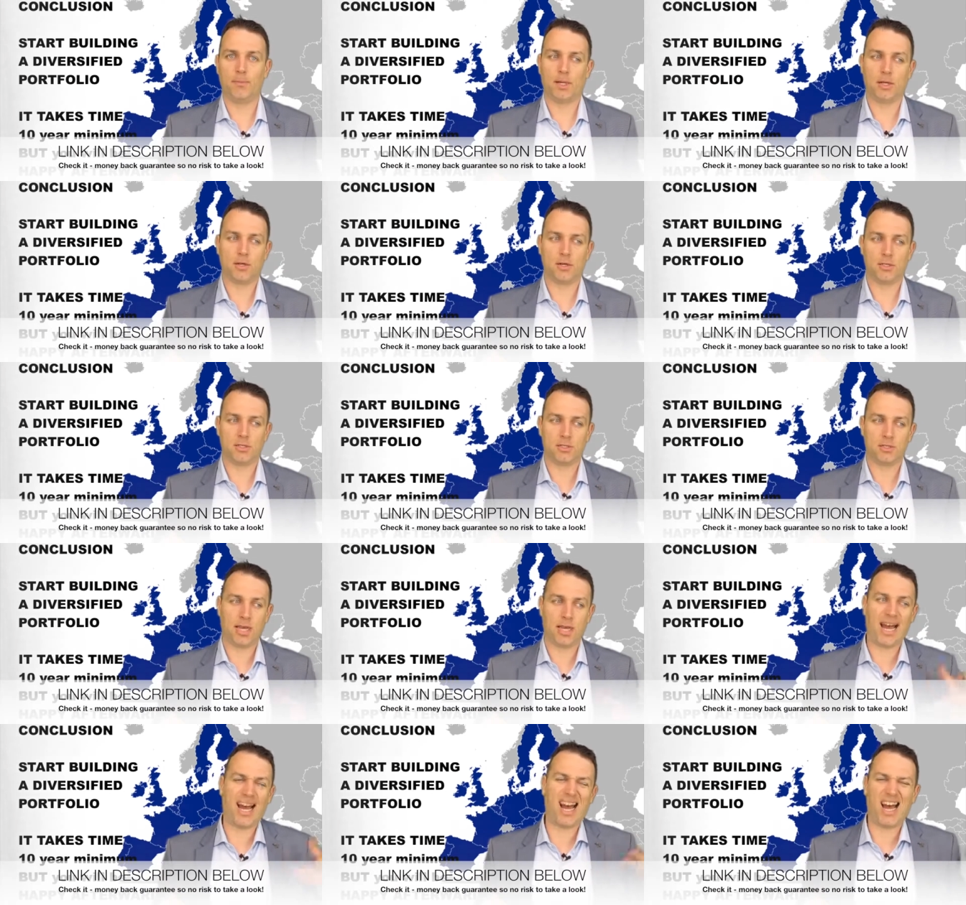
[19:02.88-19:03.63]

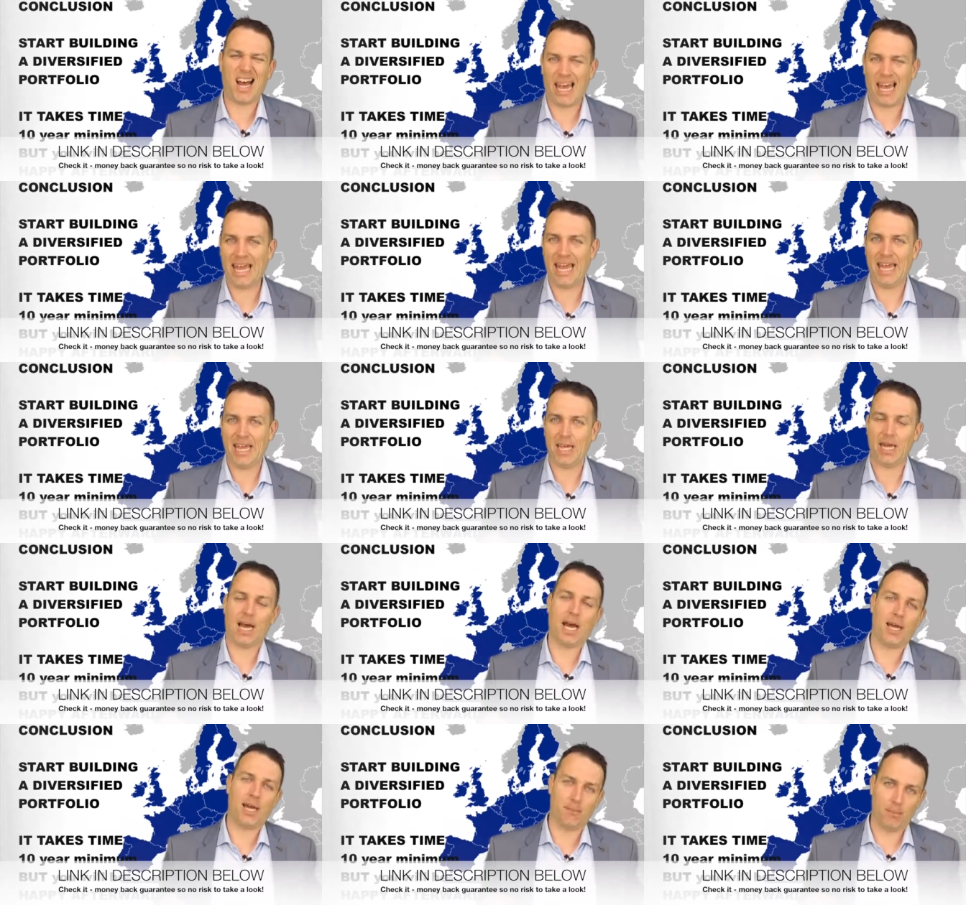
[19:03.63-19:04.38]
because
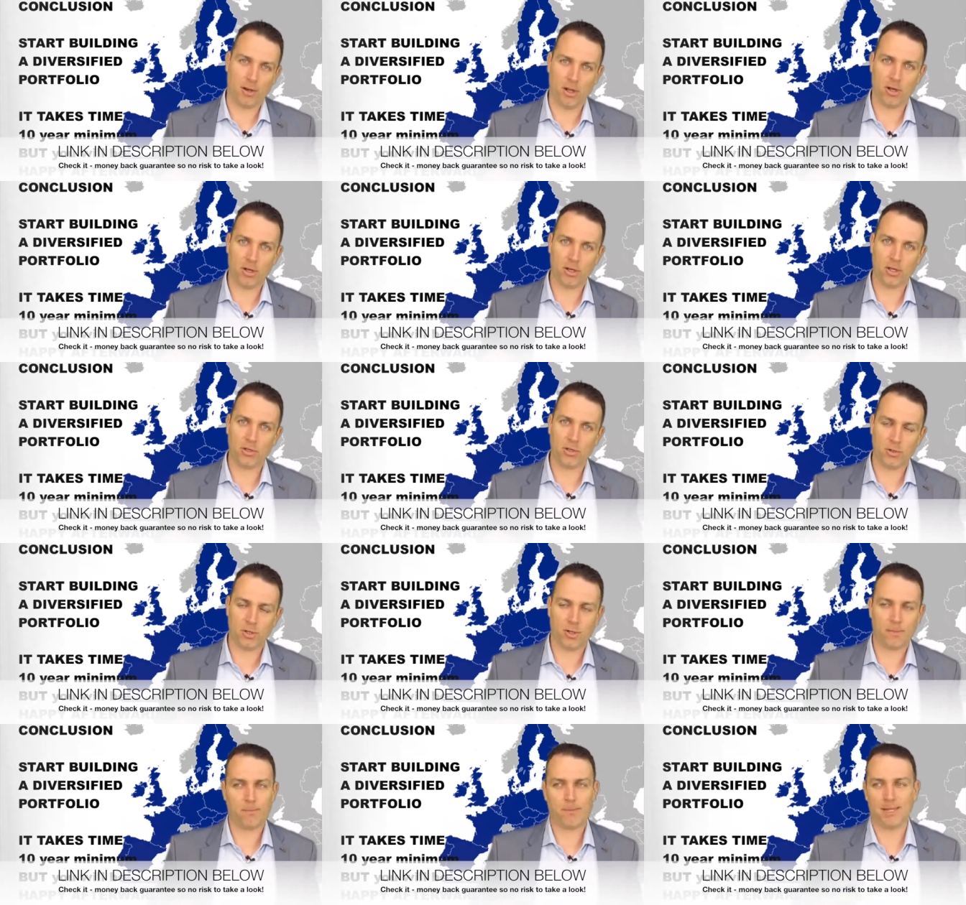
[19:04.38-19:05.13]
A, I'm long
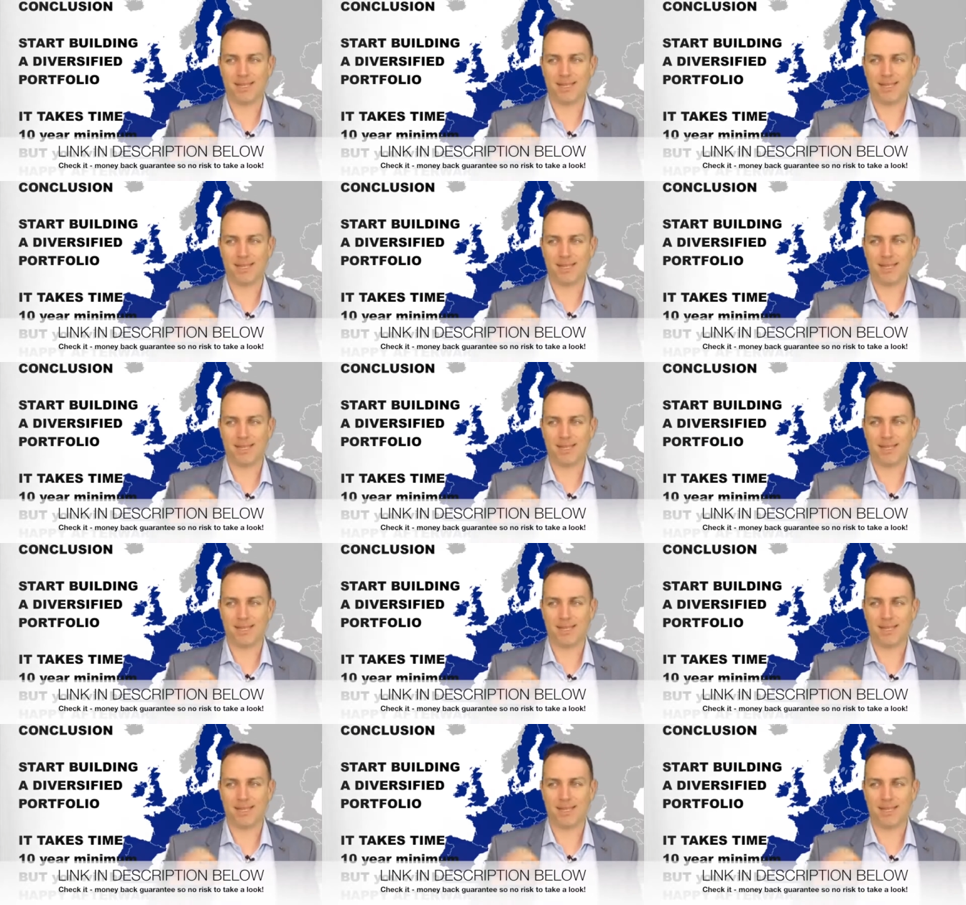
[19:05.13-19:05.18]
Europe,